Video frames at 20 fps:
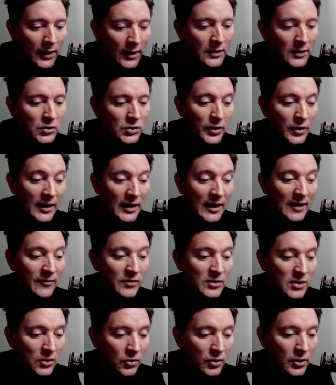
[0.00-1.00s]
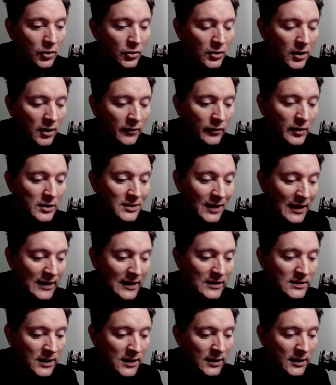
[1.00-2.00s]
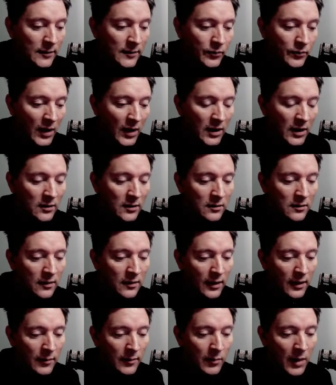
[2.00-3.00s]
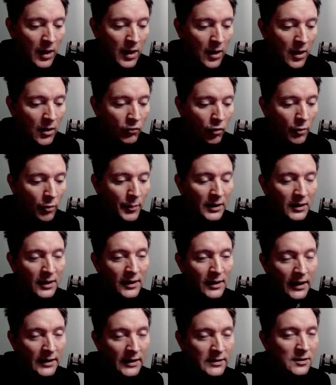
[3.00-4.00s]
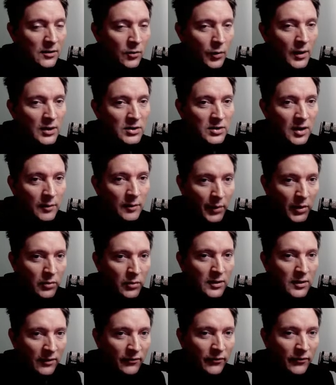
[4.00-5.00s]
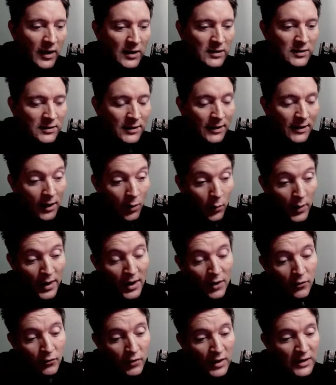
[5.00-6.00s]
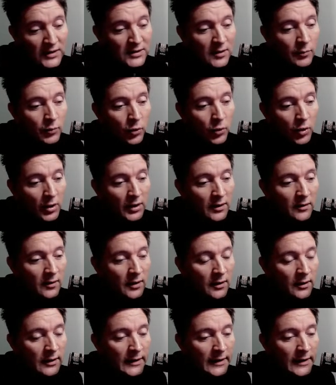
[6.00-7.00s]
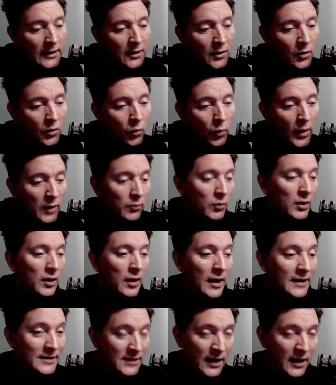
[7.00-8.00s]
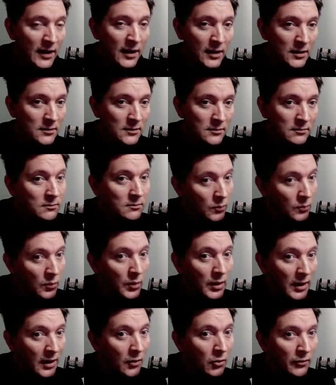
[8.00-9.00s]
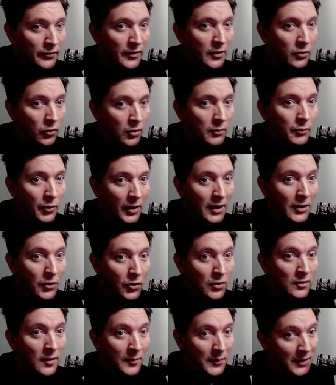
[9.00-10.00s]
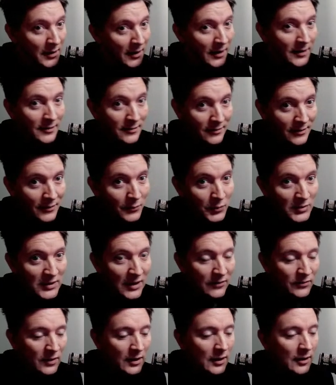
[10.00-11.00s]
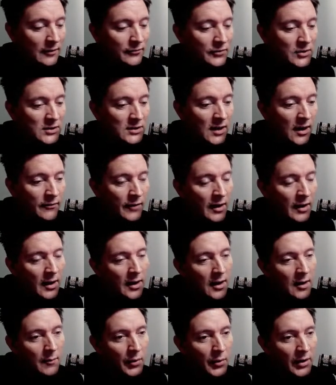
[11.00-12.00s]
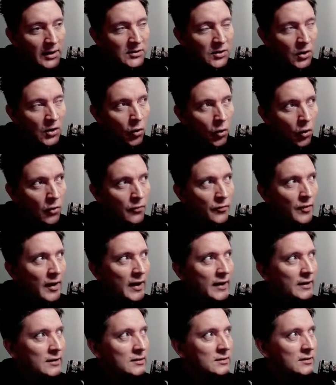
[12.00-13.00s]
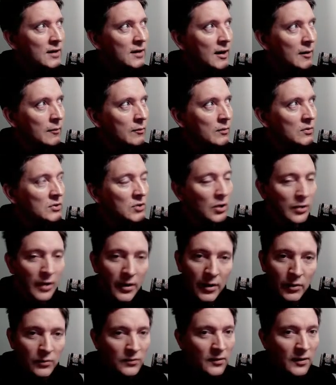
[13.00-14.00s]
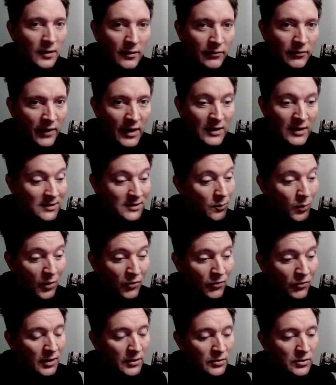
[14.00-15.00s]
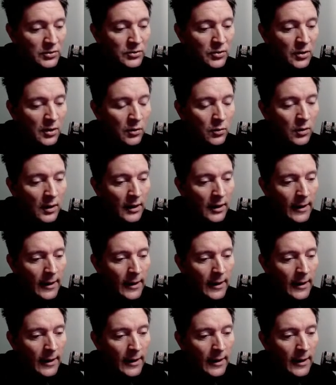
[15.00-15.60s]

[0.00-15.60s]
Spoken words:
So they gave us a lot of good coverage last night. And Rob McLean asked the question about the defence. And when I raised the point that when we're attacking, we can often look pretty good. I mean, that was evident in the first half. But it's on that turnaround to defence that we really struggle.